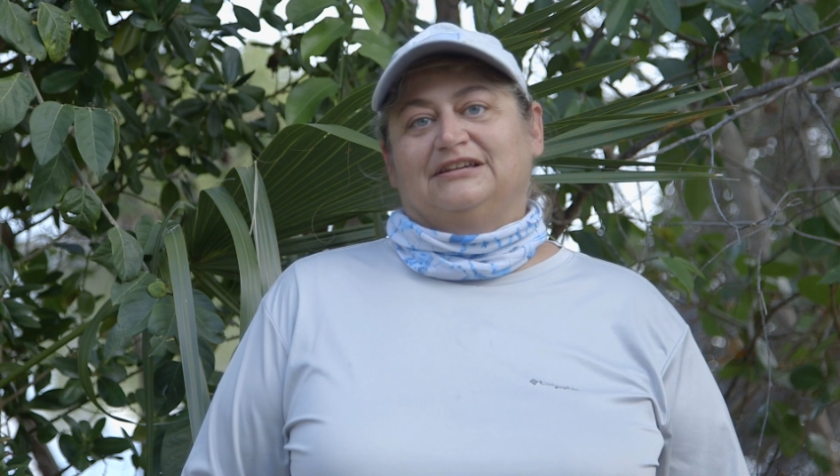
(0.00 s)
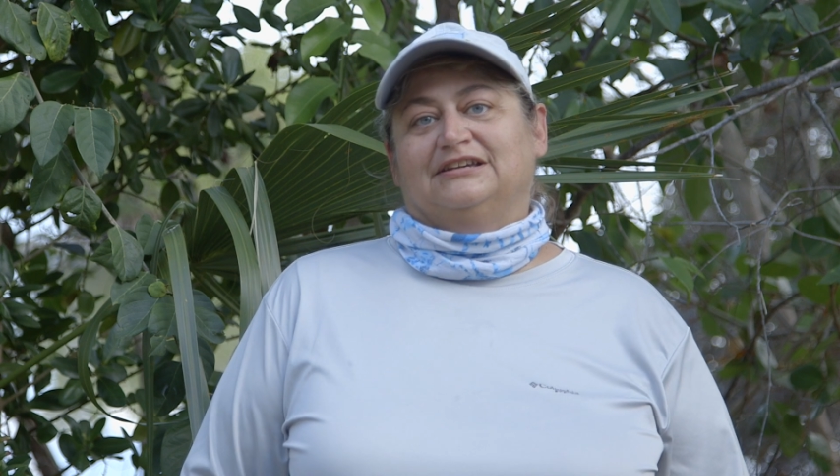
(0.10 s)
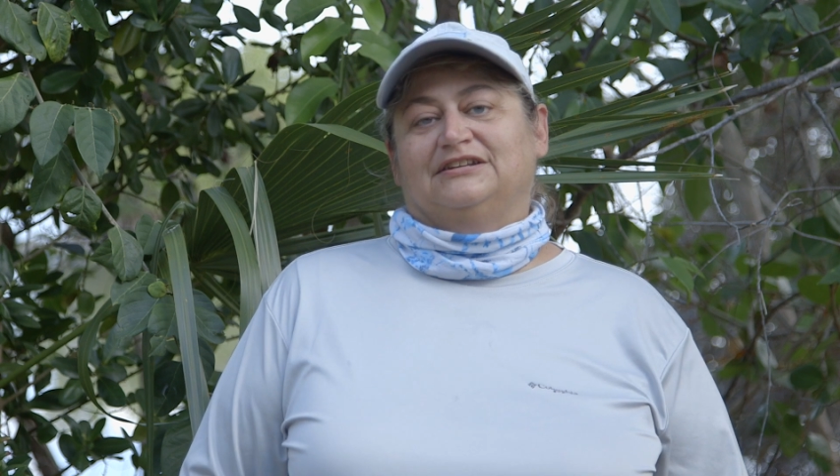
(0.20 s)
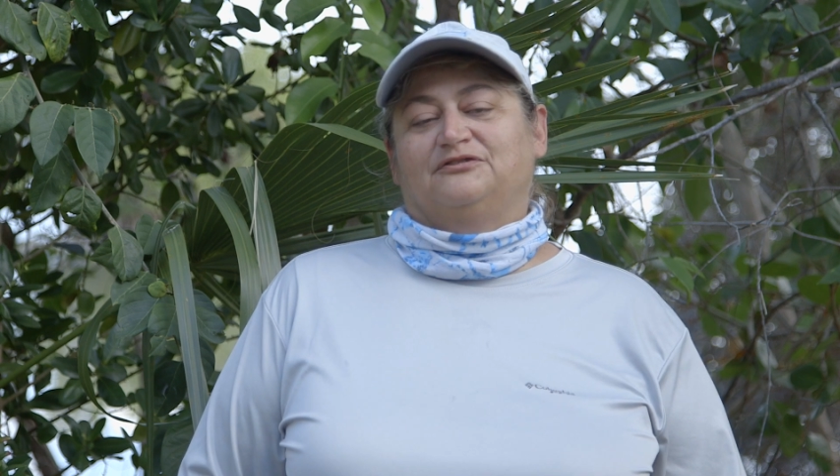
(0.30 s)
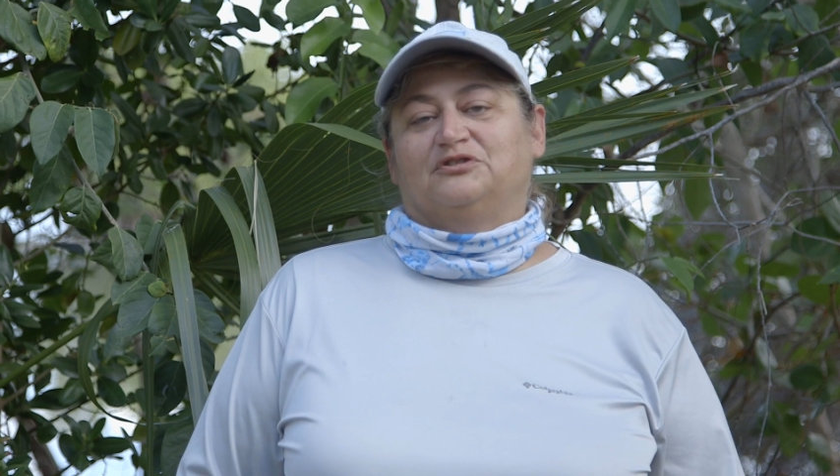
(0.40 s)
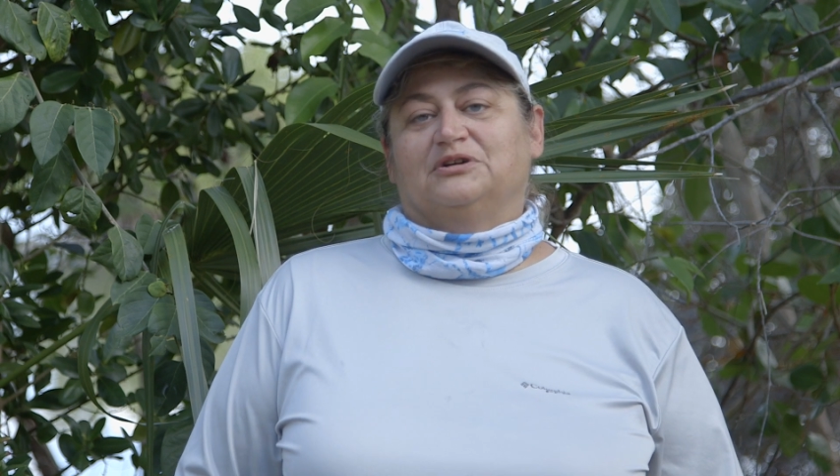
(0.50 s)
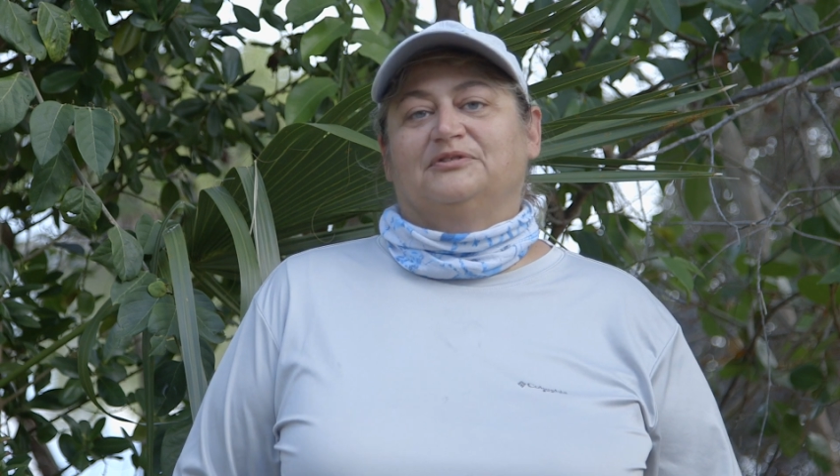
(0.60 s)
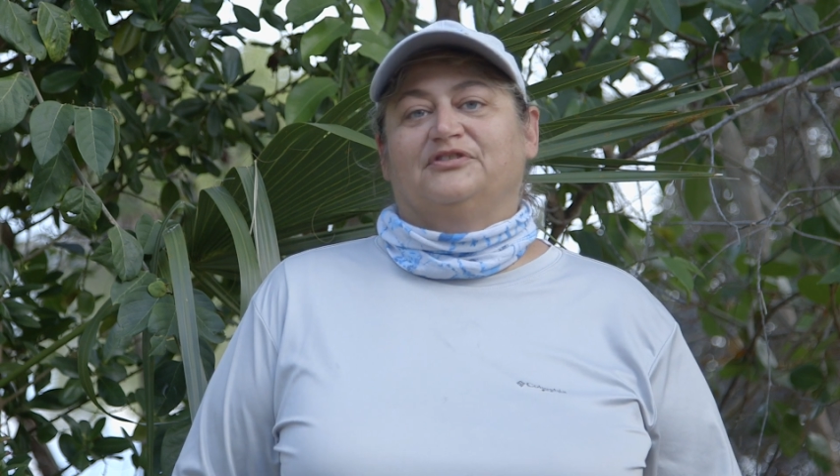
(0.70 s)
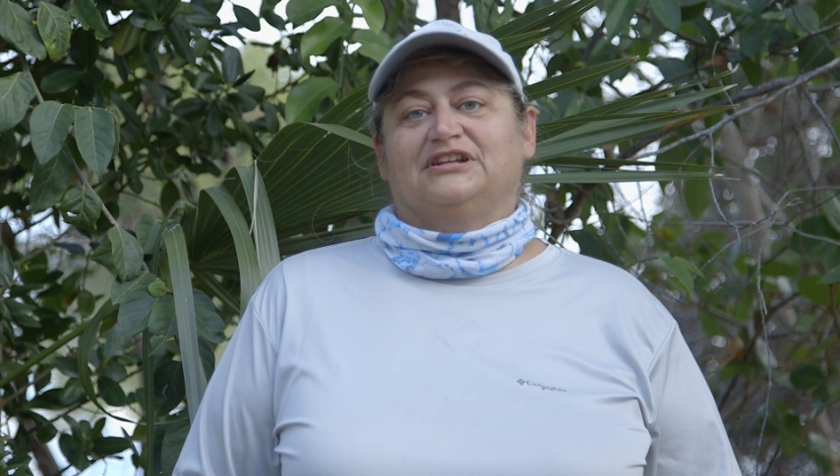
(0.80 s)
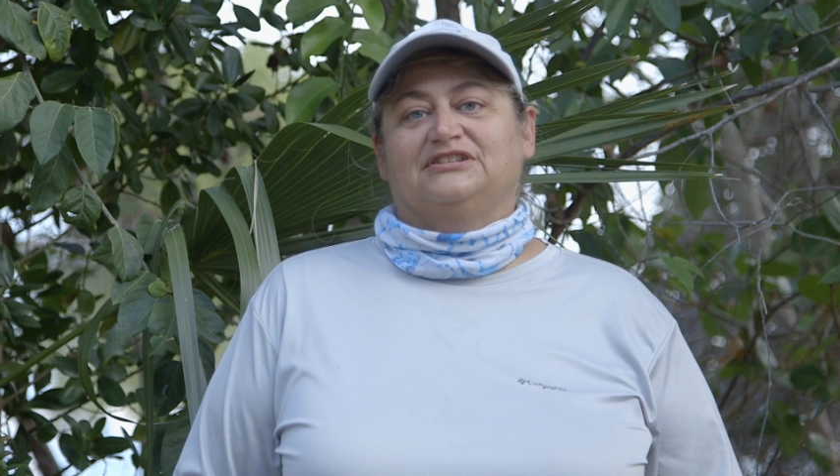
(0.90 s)
in the form
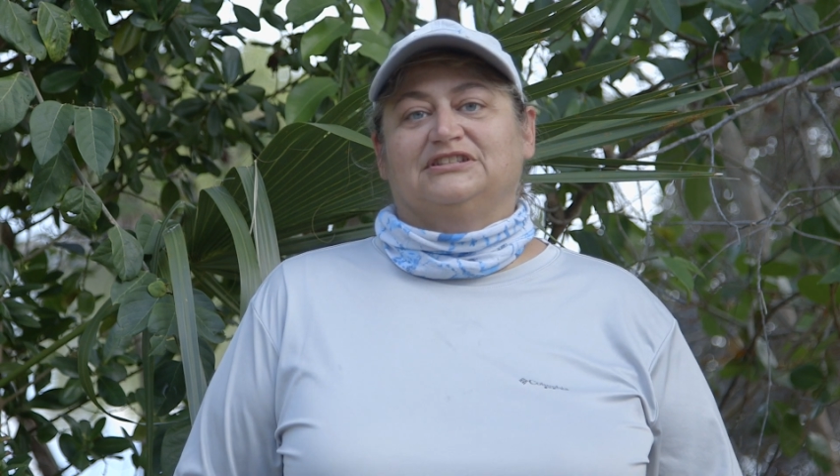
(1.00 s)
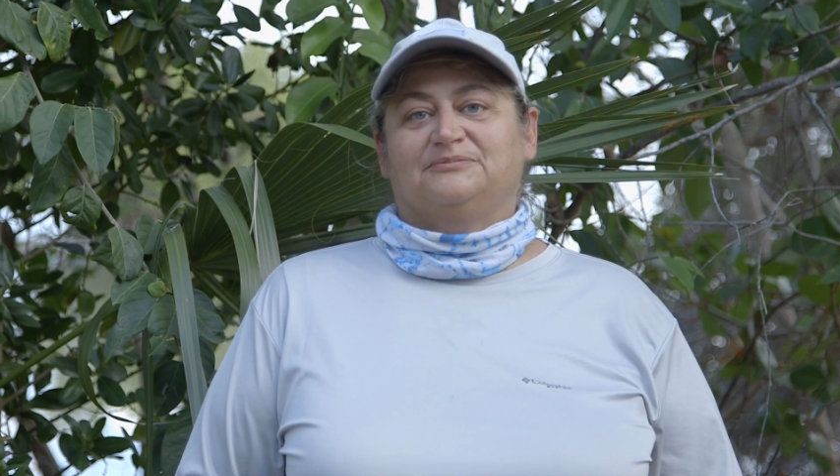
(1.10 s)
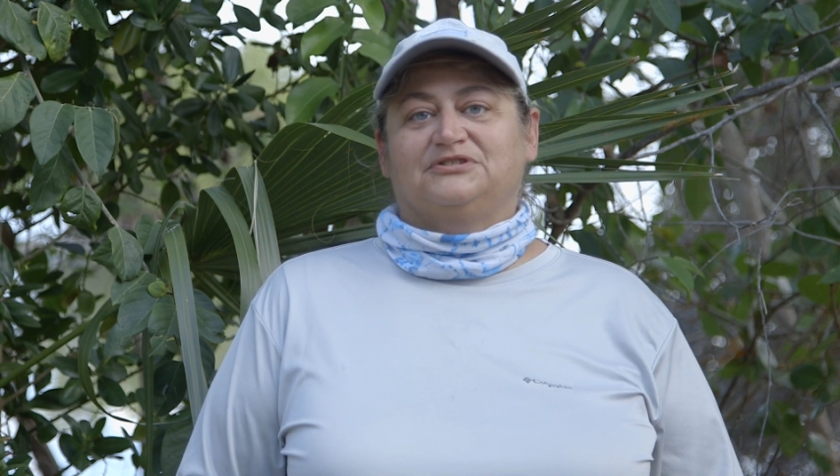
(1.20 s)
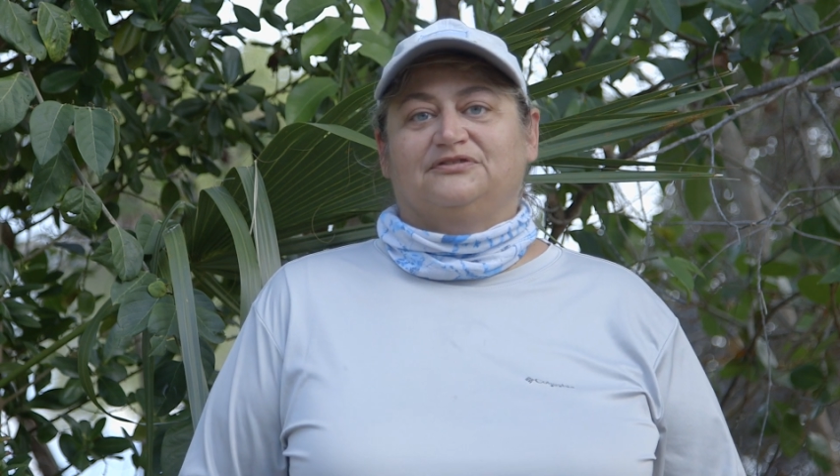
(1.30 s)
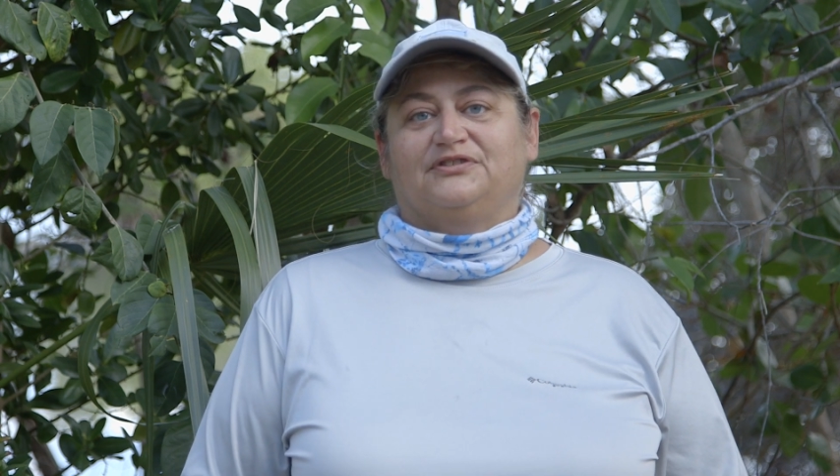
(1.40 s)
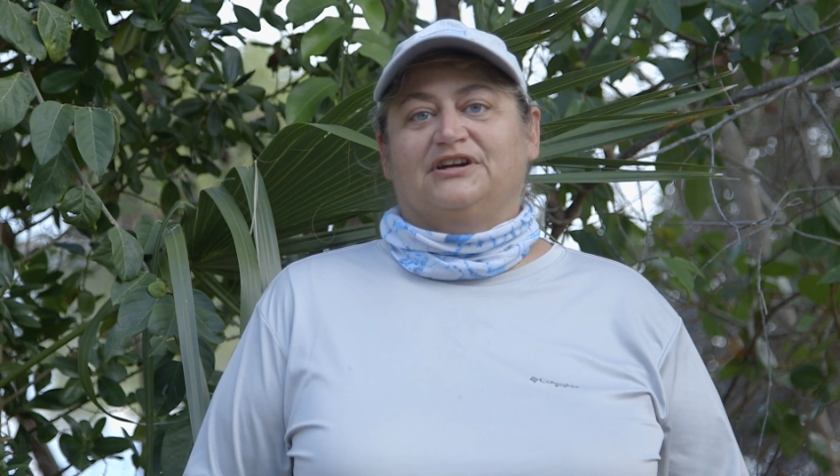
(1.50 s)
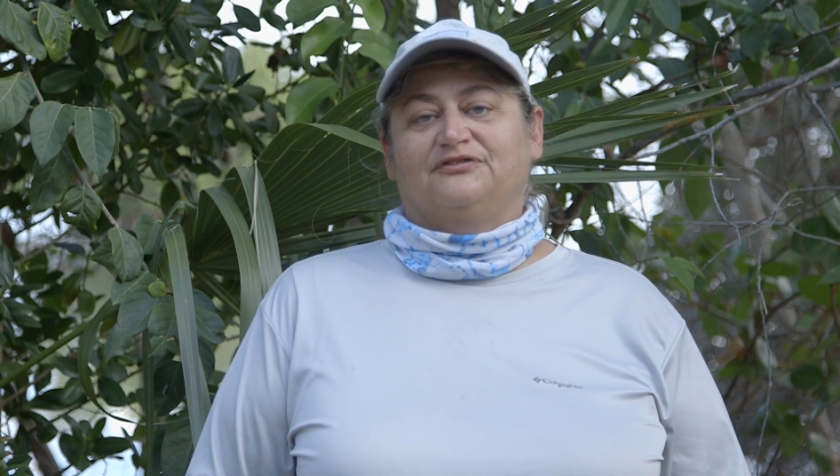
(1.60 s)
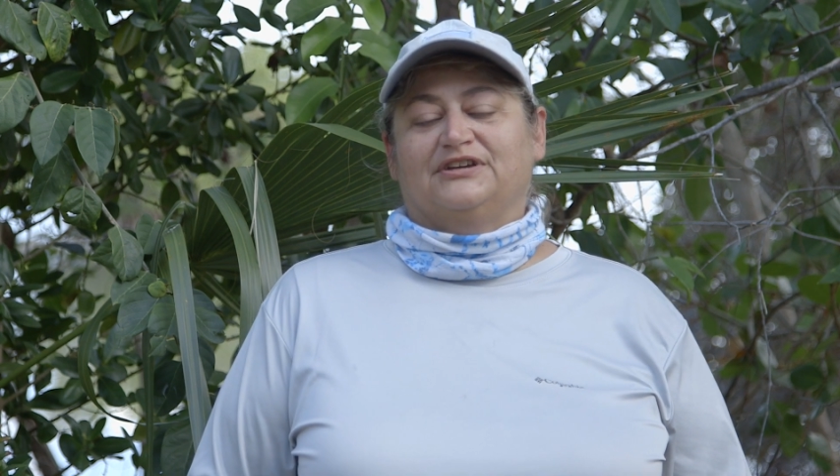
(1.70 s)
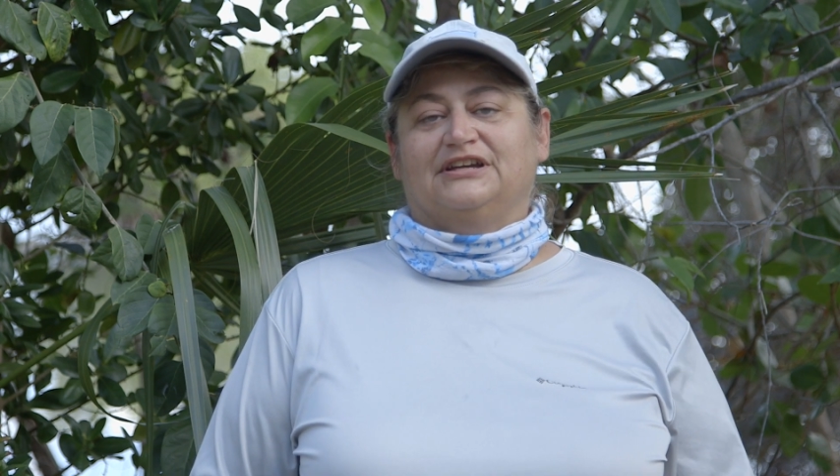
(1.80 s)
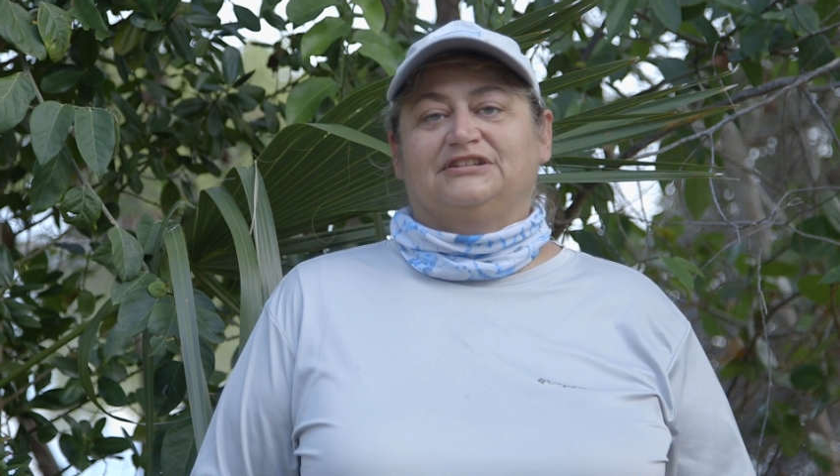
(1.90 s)
of an exemption
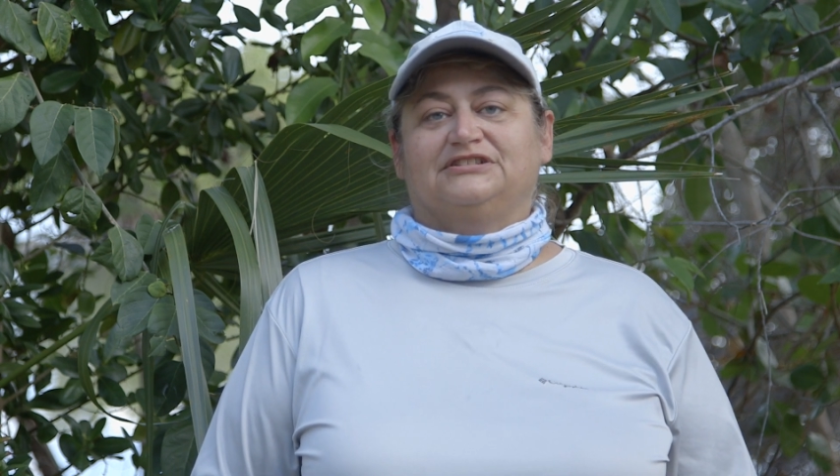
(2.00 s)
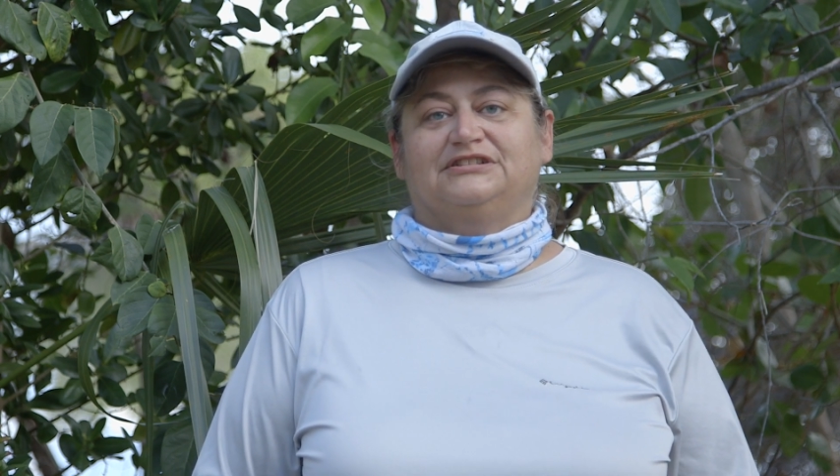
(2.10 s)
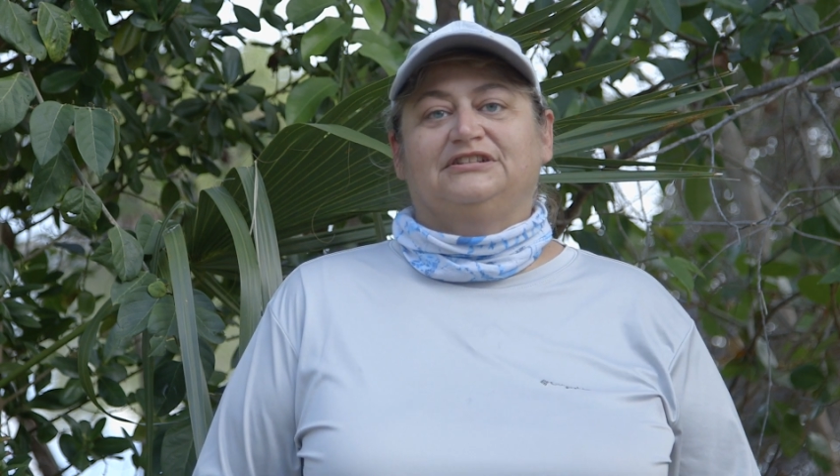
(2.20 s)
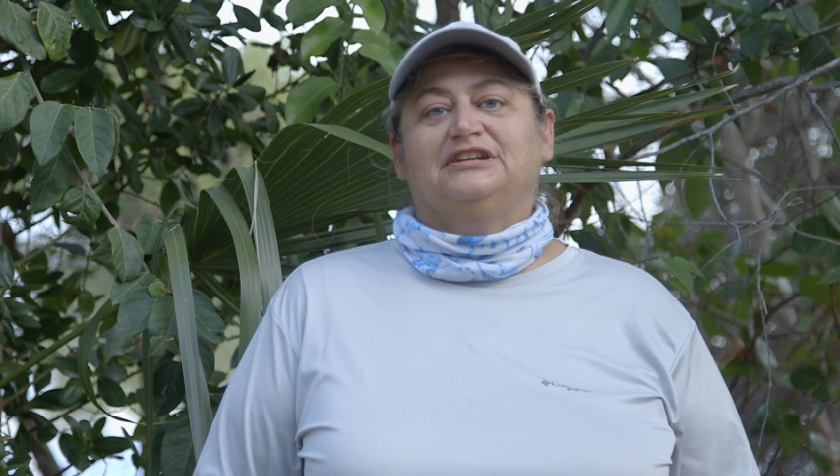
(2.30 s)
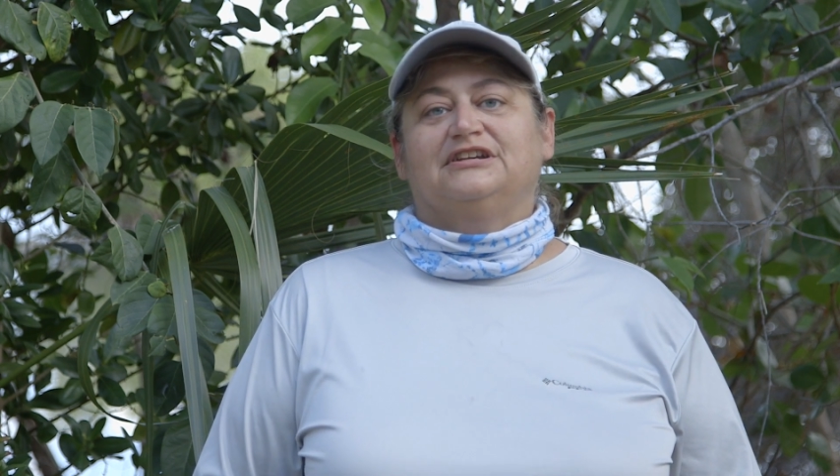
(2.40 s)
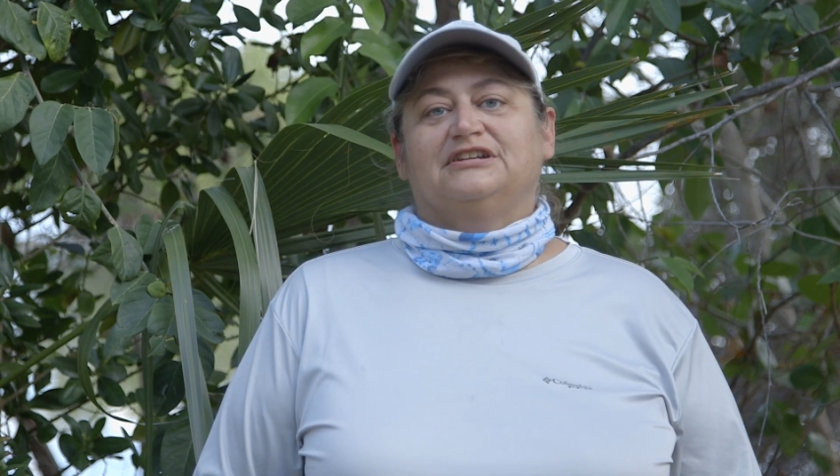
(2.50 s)
verification